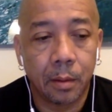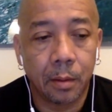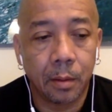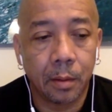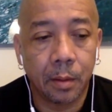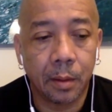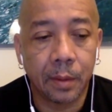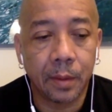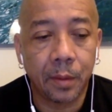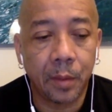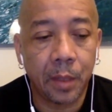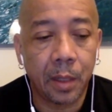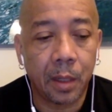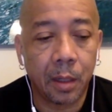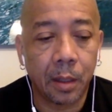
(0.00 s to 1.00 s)
You see my
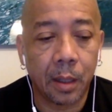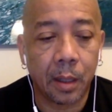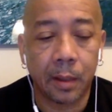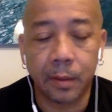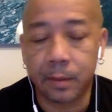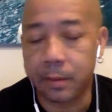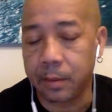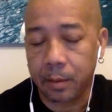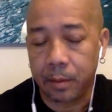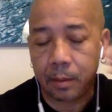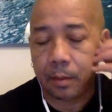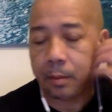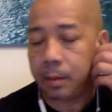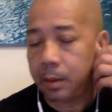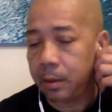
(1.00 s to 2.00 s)
dog, cause
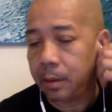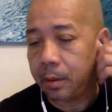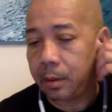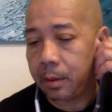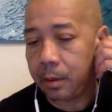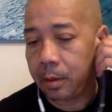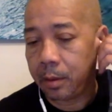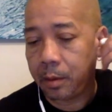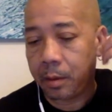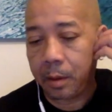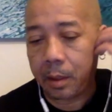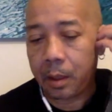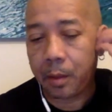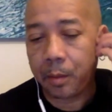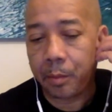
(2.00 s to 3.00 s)
I,
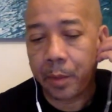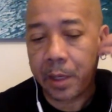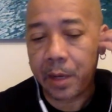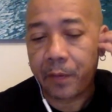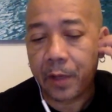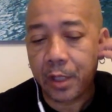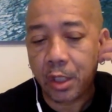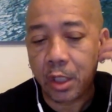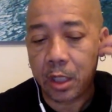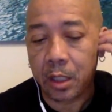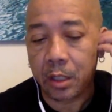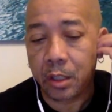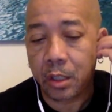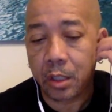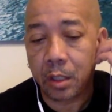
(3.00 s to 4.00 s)
uh, I never
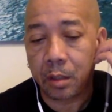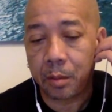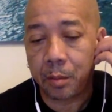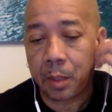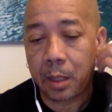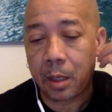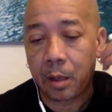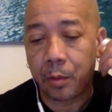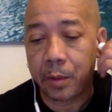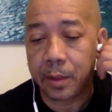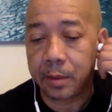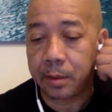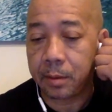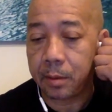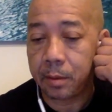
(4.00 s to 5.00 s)
change. I always,
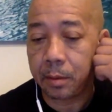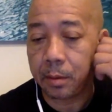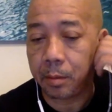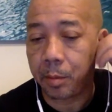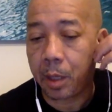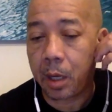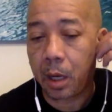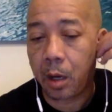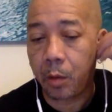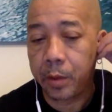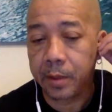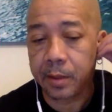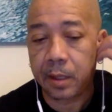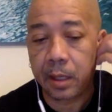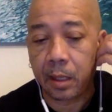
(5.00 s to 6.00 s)
I always
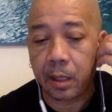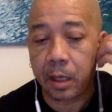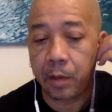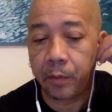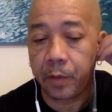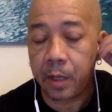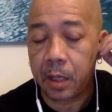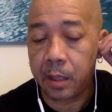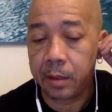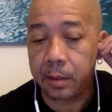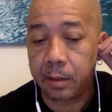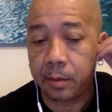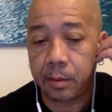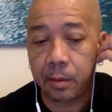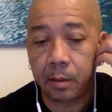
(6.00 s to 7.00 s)
link every
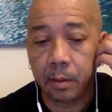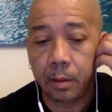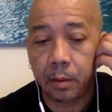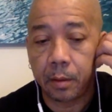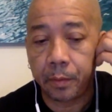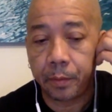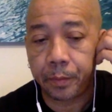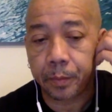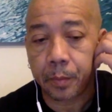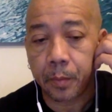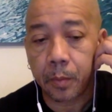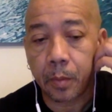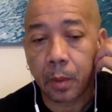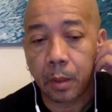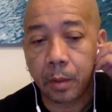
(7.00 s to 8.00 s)
artist.
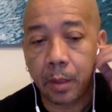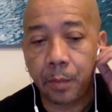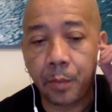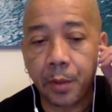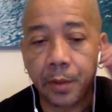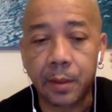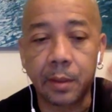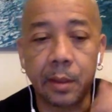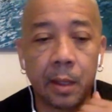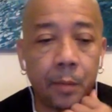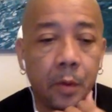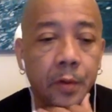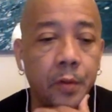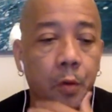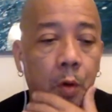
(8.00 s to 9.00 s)
Them just, them
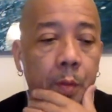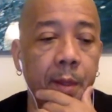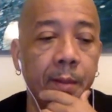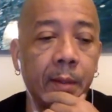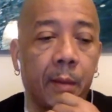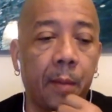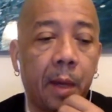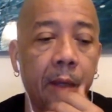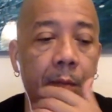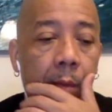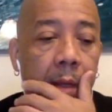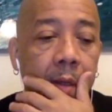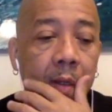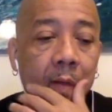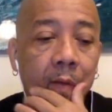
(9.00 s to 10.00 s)
just know me as a madman.
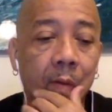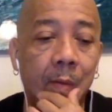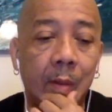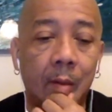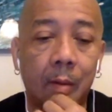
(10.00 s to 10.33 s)
You see me?